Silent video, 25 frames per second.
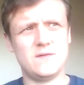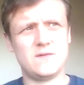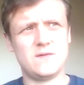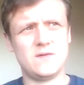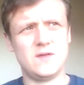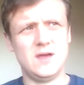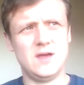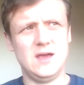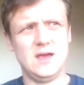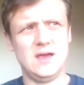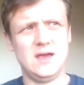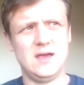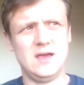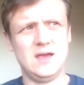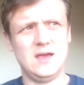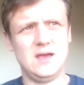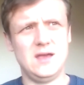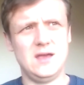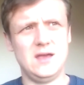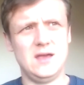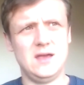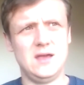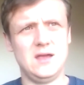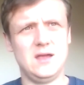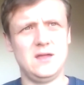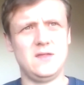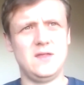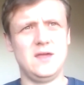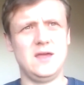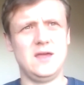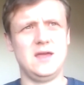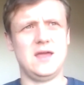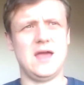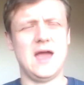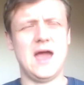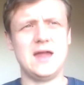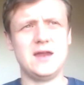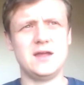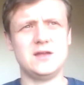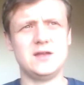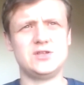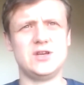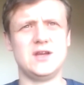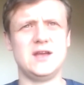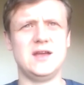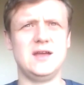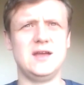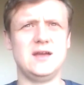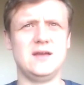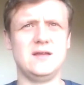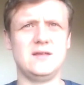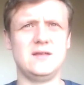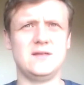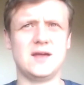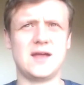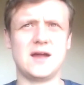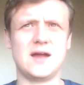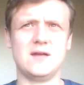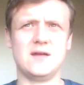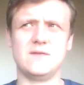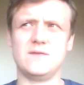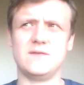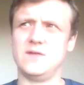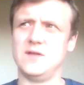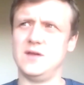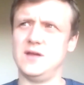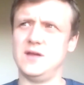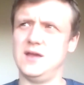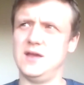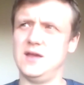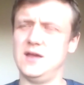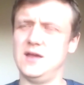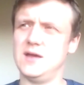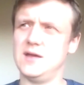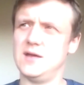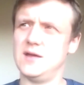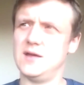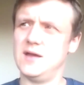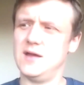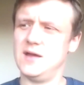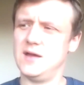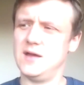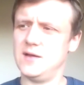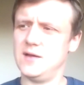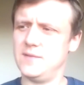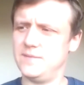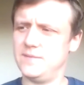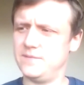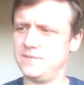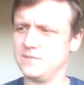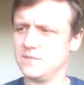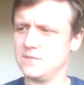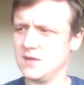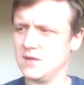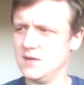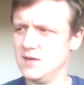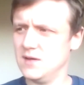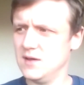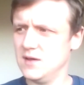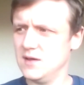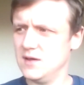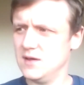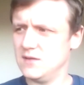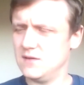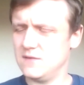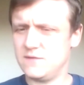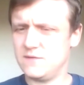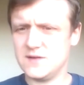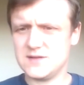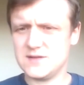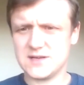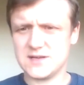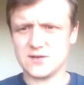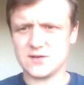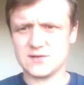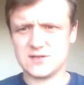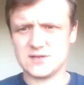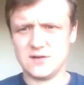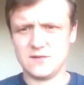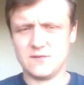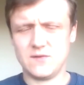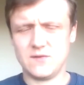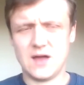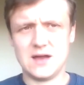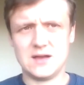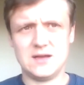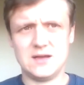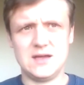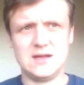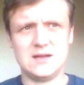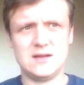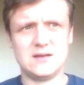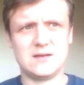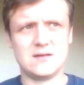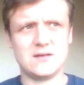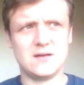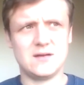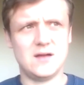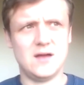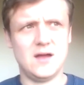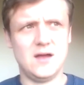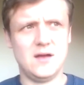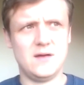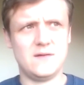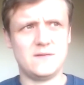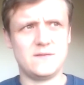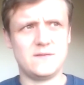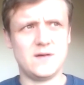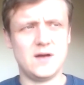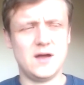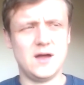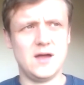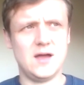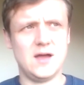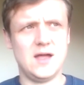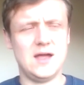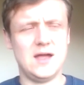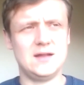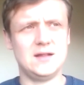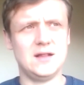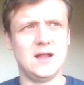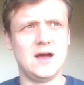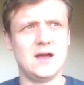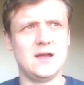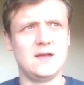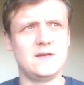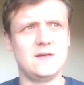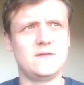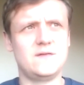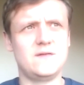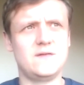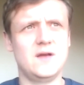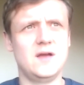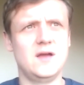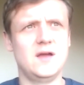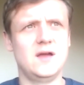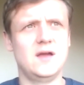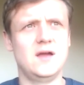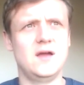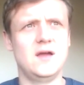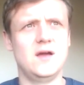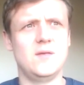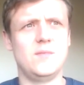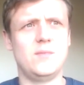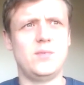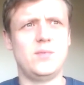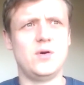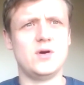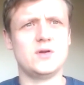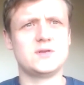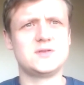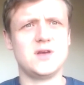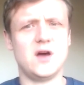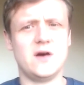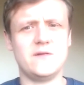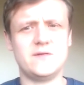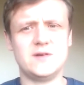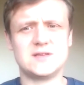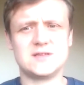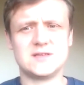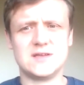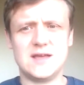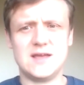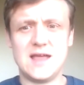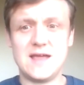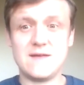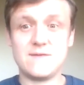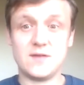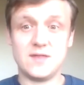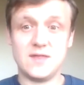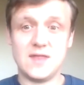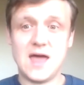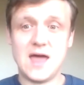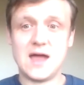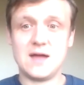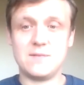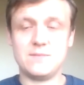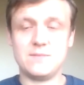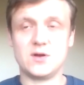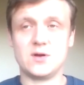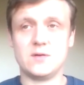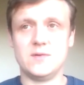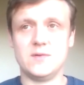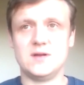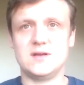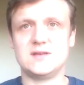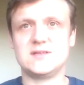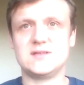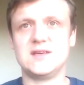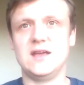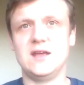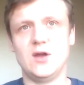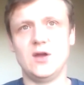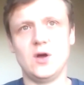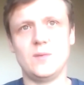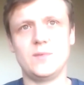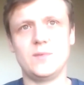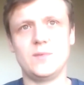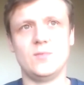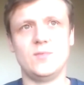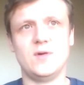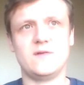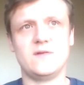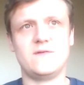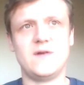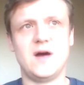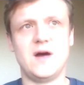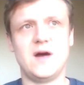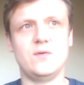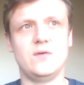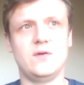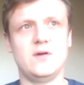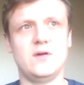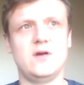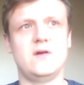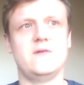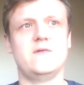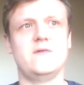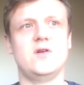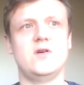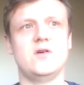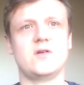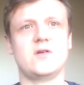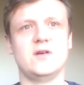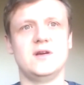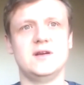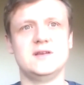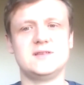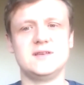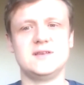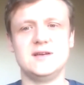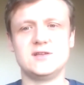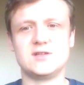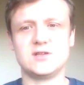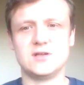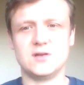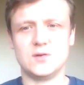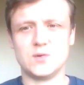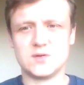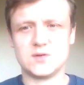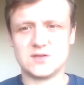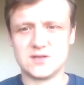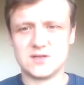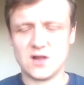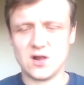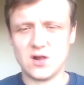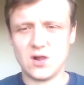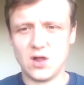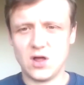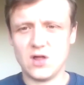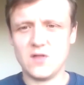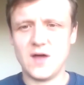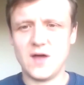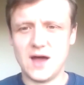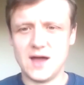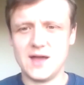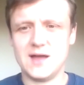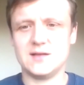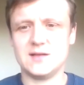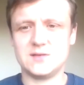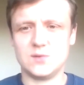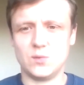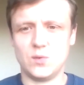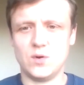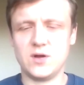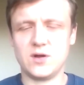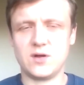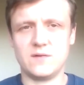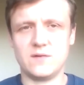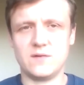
the energy and the kind of the physical stuff that I needed in life. But obviously, even then, becoming a CEO, becoming a founder of an organisation, there's still a lot that I had to work on